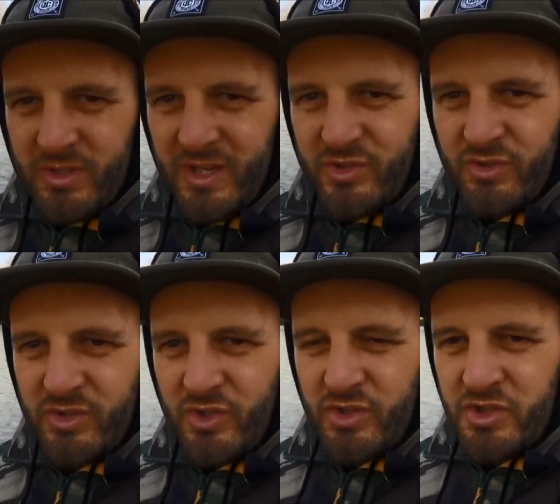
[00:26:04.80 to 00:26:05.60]
that was
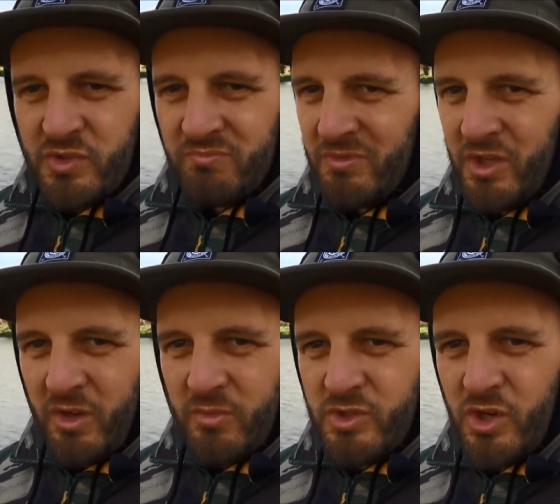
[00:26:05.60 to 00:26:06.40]
literally just,
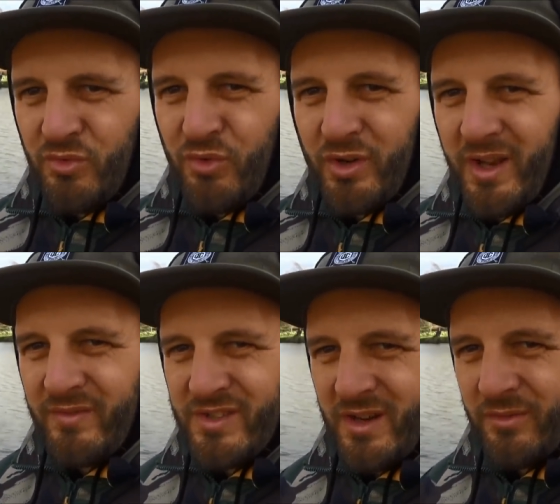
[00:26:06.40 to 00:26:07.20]
you know, 2 rod
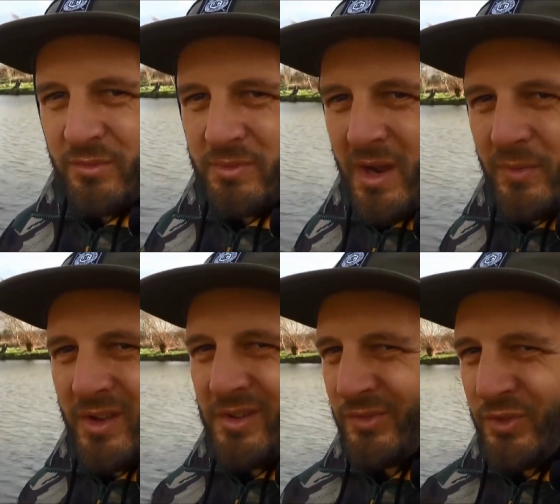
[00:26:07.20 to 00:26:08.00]
lengths out from down
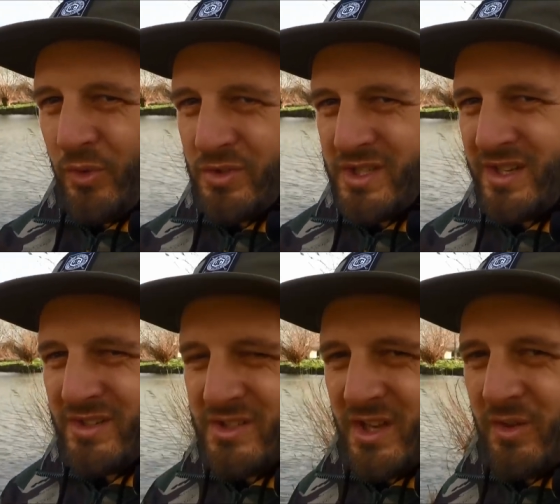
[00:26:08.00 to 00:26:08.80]
here. I've not seen
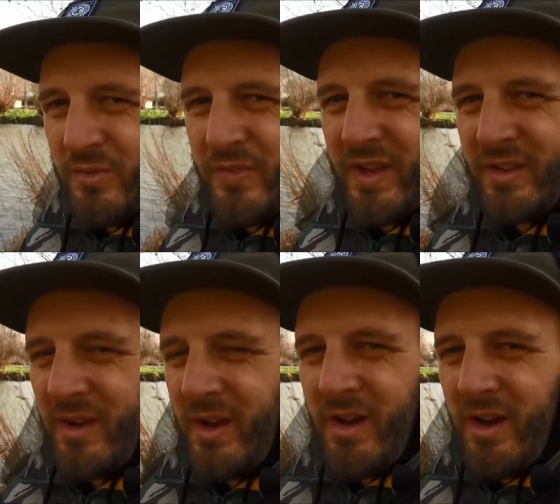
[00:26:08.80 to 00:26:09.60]
a single thing
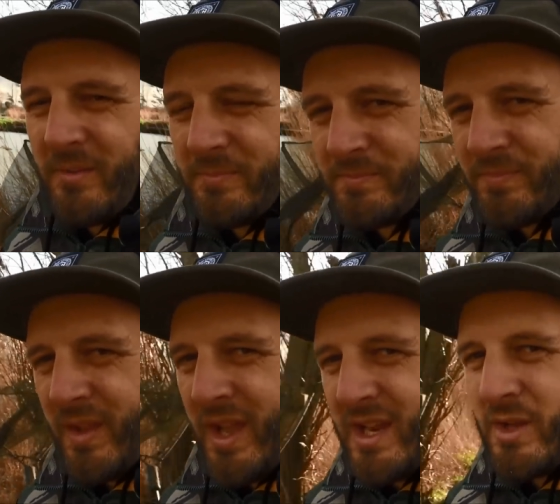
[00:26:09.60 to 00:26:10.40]

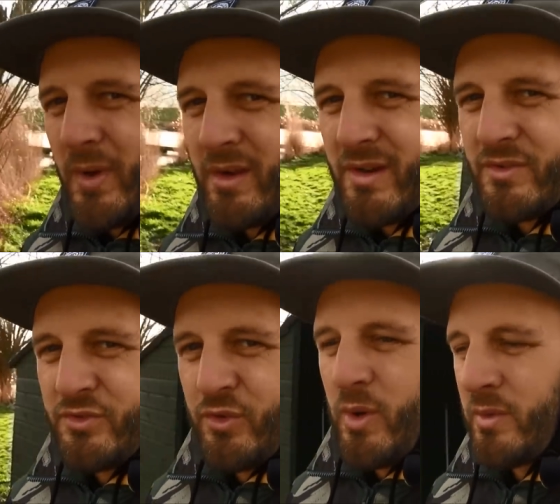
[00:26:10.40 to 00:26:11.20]
anywhere
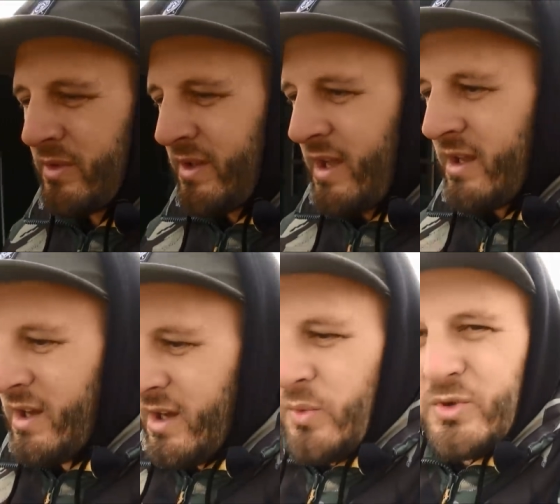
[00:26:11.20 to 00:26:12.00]
else throughout the day,
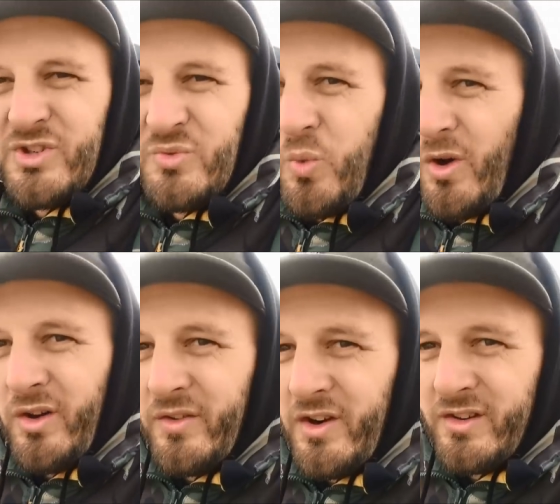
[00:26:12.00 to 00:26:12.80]
which is why
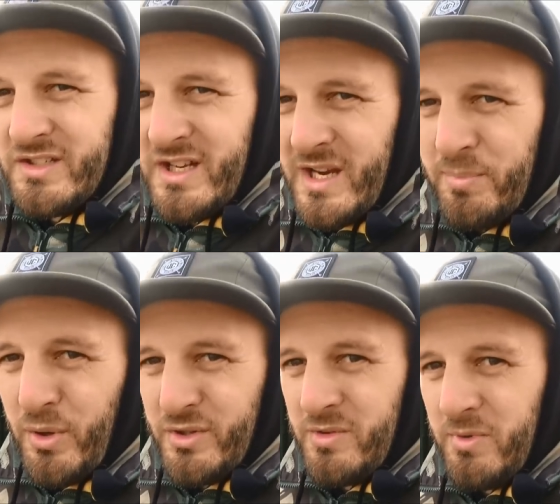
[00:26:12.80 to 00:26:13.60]
I kind of stayed
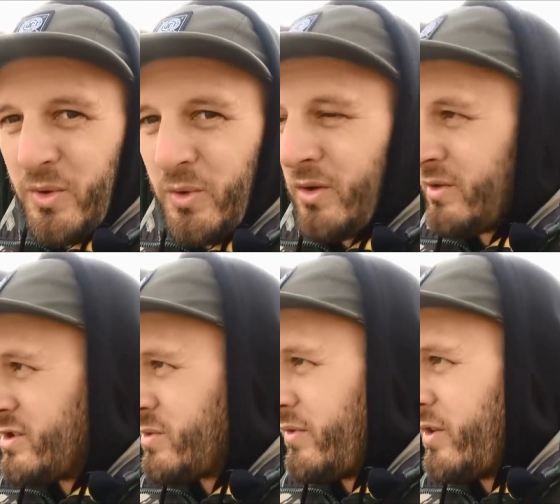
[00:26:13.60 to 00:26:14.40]
put, to be quite
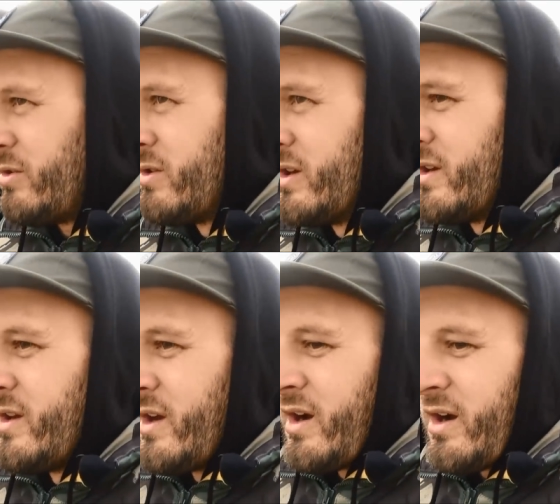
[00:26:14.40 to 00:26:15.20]
honest with you.
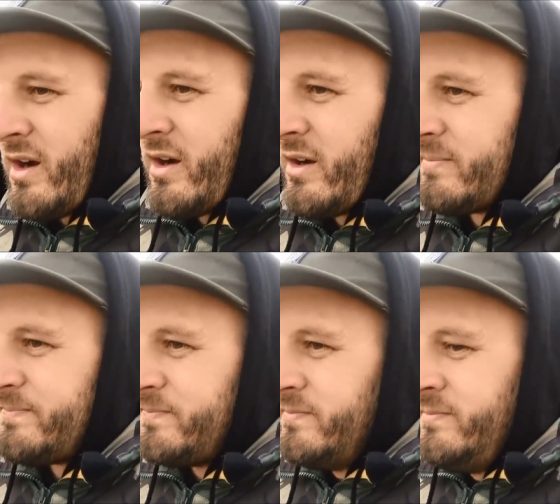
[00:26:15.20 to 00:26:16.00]

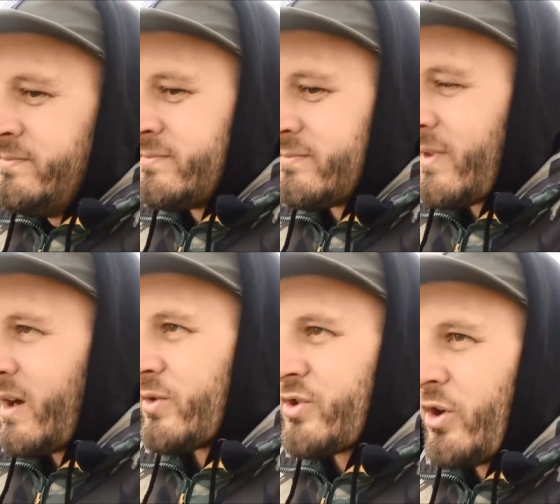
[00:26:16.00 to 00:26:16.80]

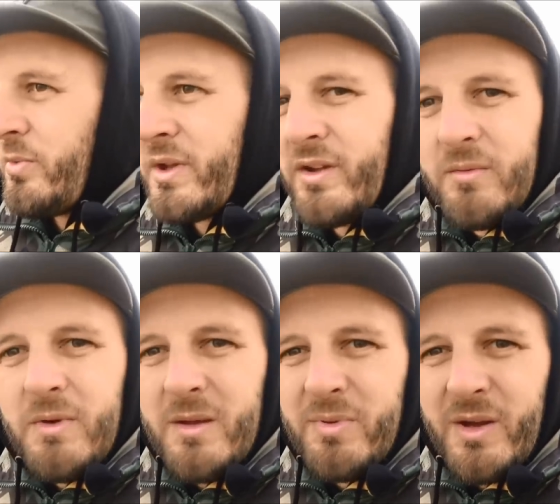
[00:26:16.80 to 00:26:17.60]
I was hoping that
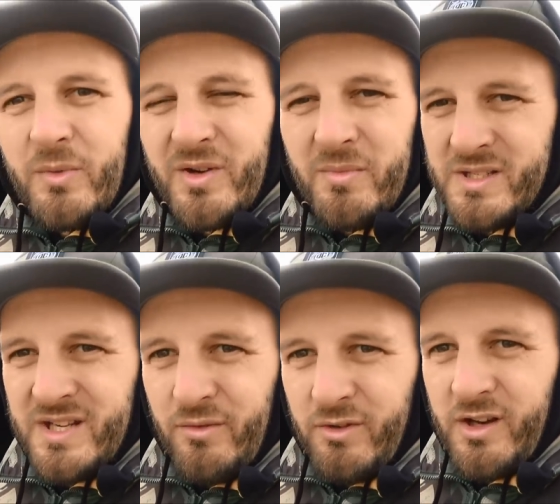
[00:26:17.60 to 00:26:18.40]
maybe it would have
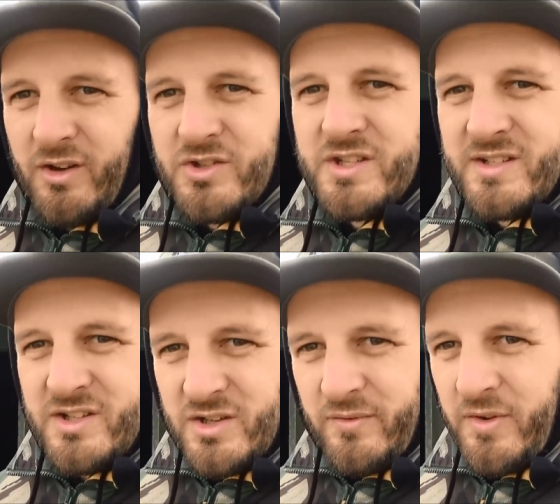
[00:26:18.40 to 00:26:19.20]
materialised into
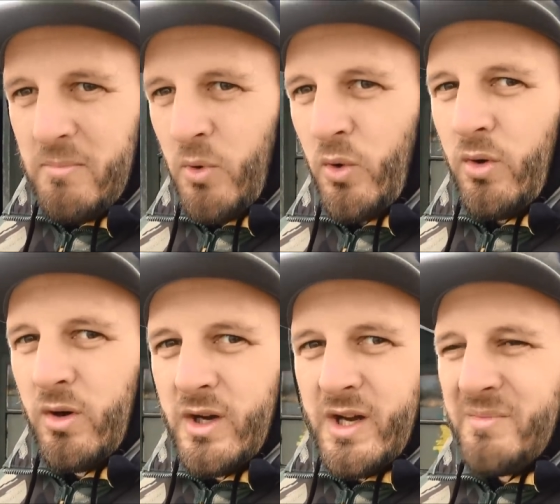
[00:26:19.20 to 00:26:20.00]
something more,
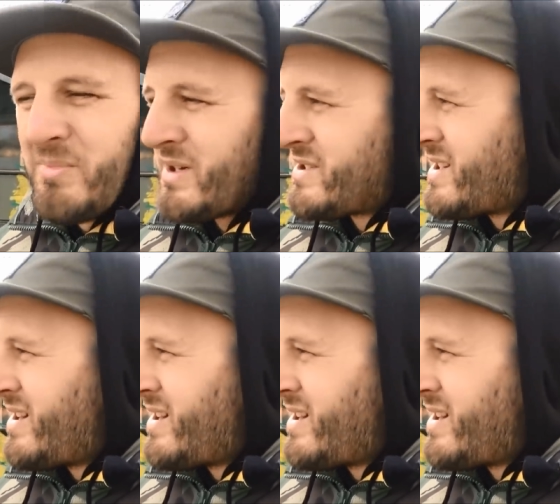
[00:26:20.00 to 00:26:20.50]
but